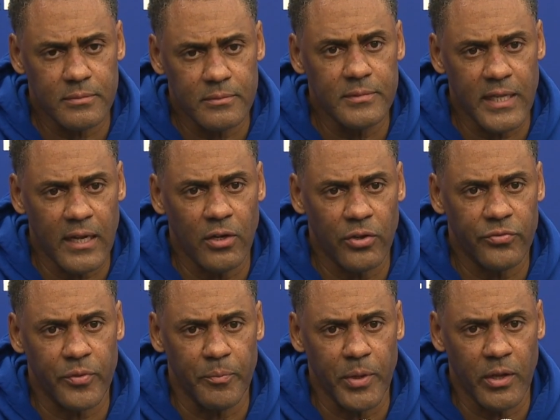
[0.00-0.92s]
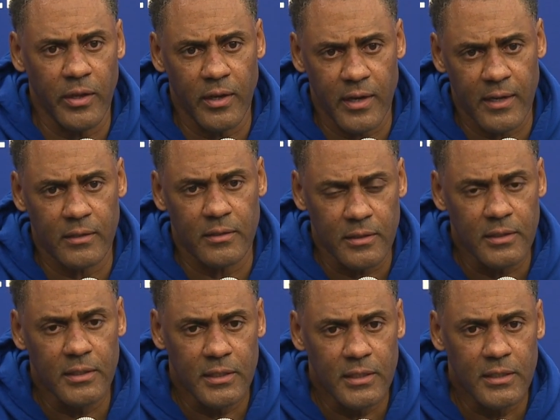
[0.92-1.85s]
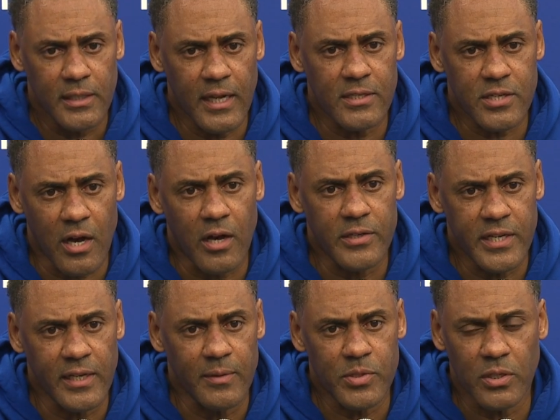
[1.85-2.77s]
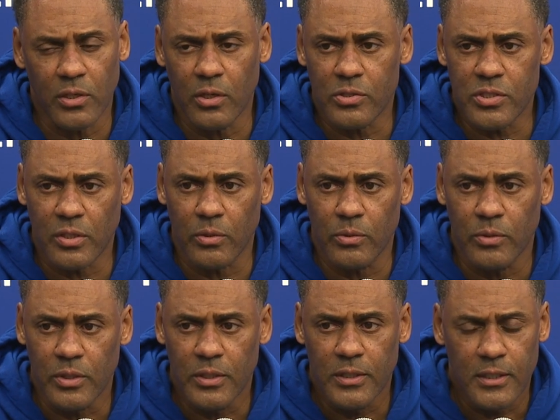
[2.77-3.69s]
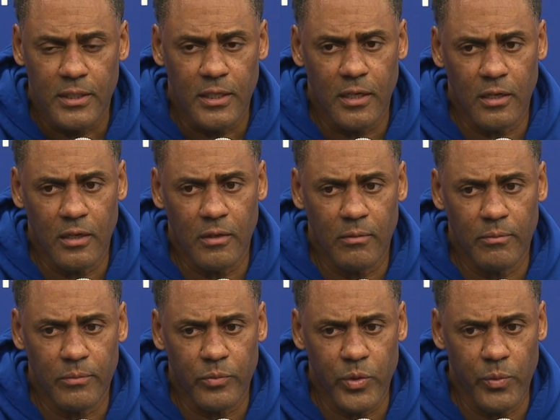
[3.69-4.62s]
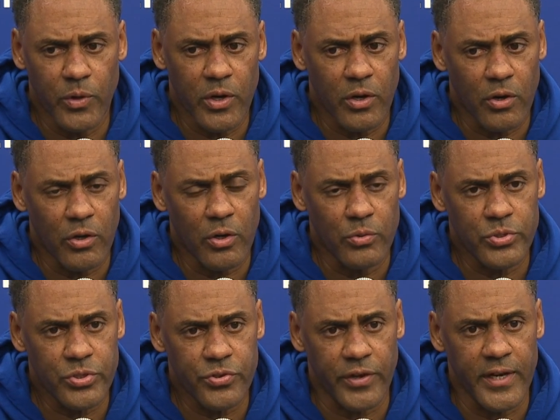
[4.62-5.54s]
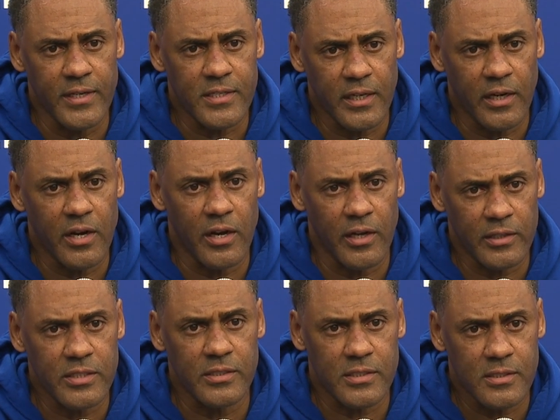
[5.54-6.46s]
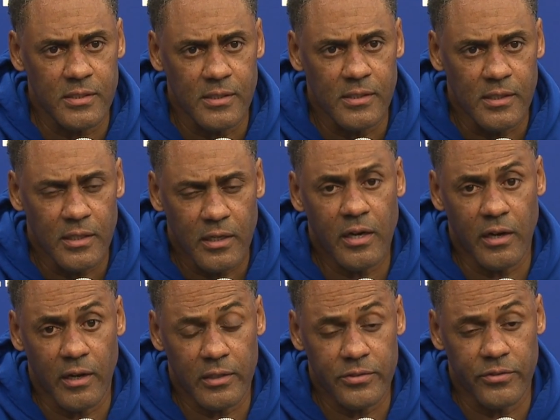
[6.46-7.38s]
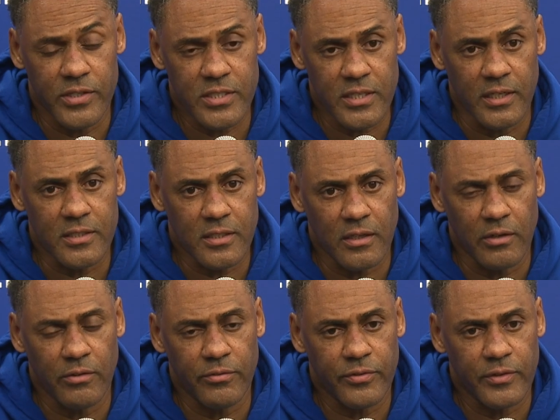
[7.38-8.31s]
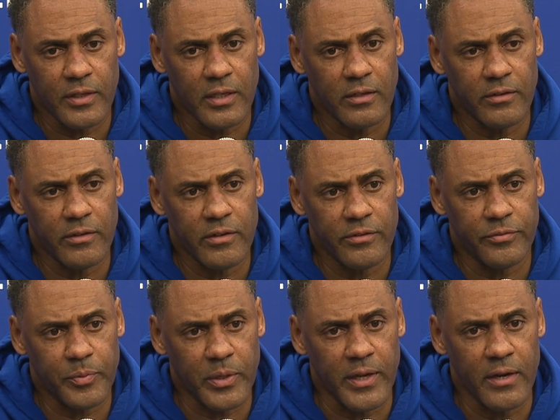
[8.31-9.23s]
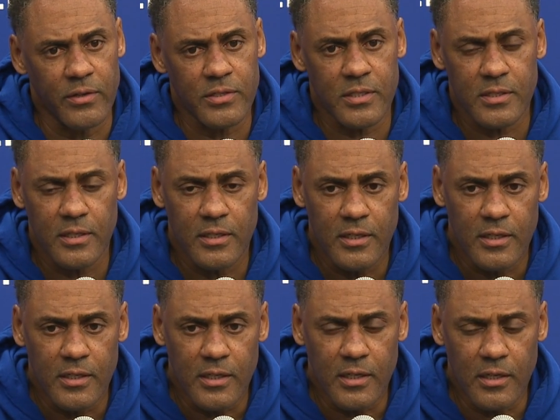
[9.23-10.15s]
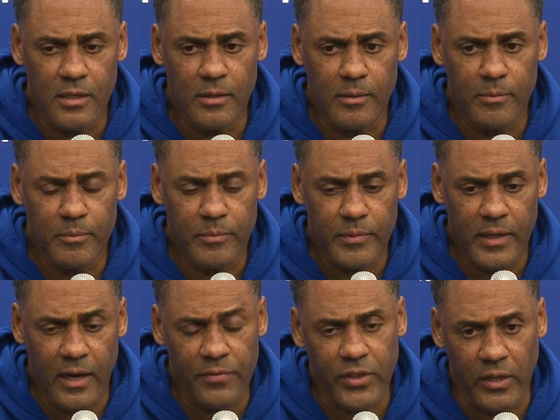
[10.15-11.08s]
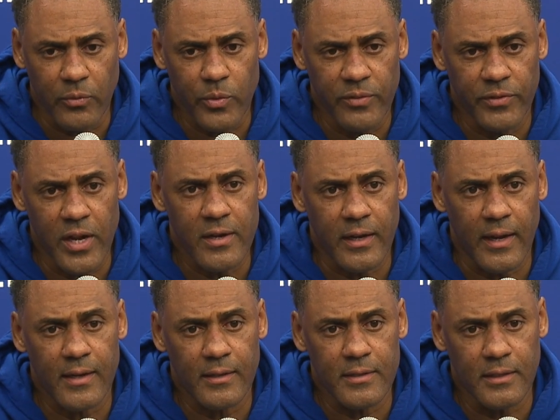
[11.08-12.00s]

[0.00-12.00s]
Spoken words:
that looks familiar. That's how our team should look. So we want all those traits and characteristics of players. And I think we've done that.